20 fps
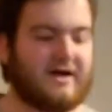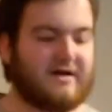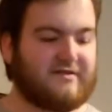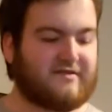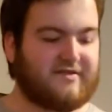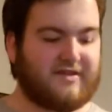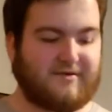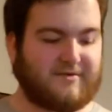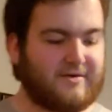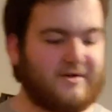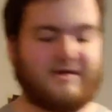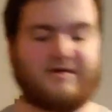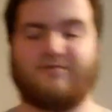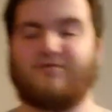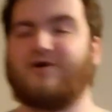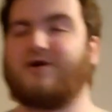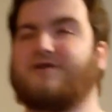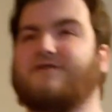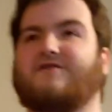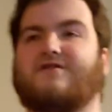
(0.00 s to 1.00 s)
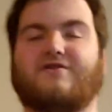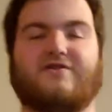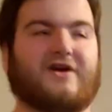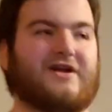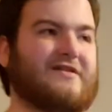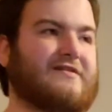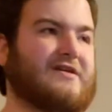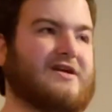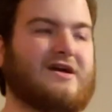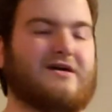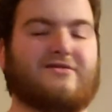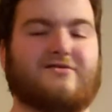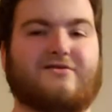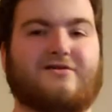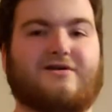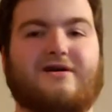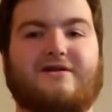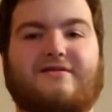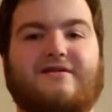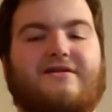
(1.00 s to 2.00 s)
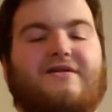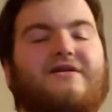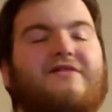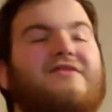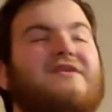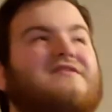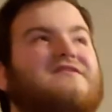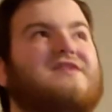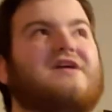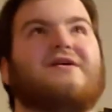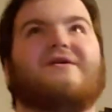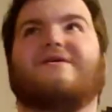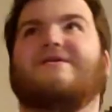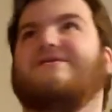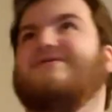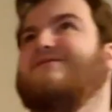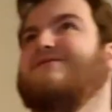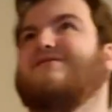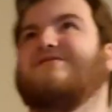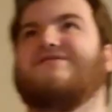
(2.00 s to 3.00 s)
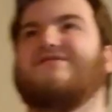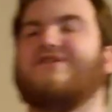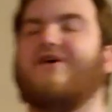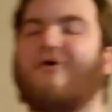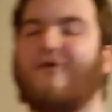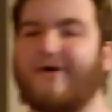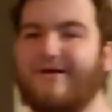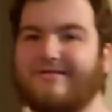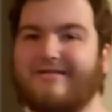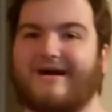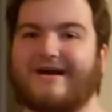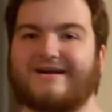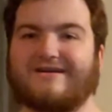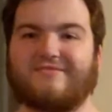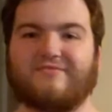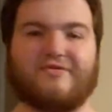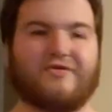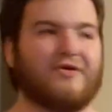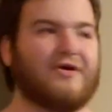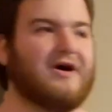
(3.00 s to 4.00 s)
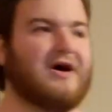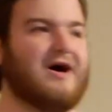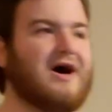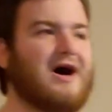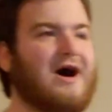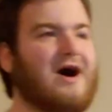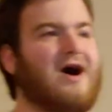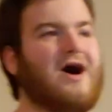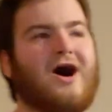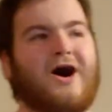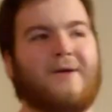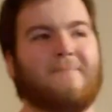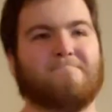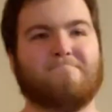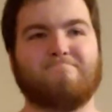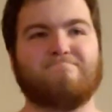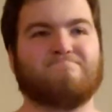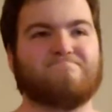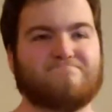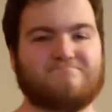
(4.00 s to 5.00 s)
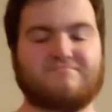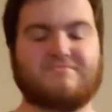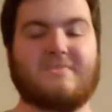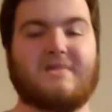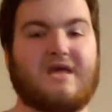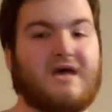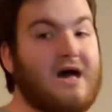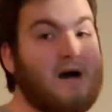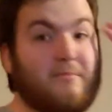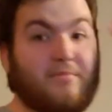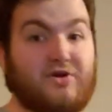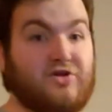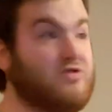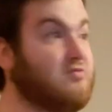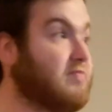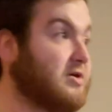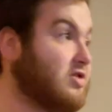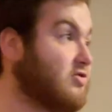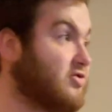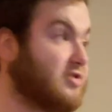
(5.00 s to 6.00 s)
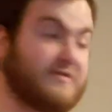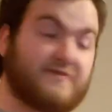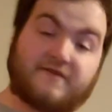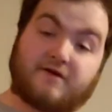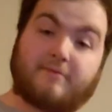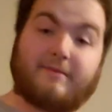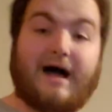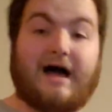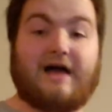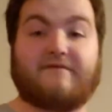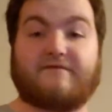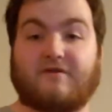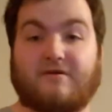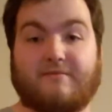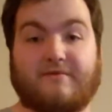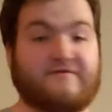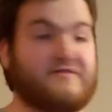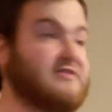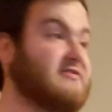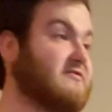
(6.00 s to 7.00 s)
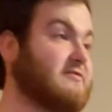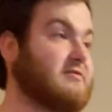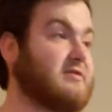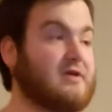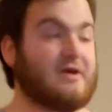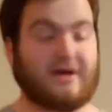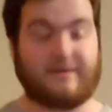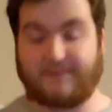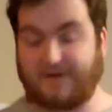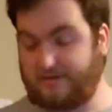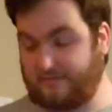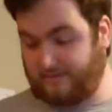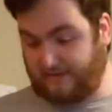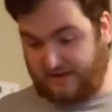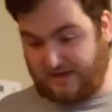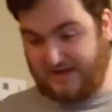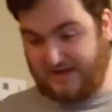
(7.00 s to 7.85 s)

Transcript: So they really worked great together. These characters are so unlikable. But you do feel bad for them eventually. I mean,